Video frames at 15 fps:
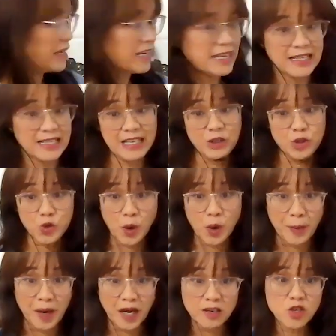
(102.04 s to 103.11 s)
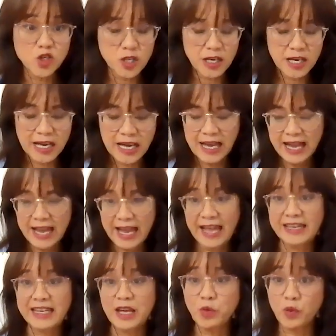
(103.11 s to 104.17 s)
make it into a bunch.
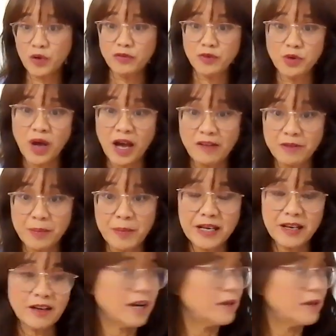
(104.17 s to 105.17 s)
And then if you have a bigger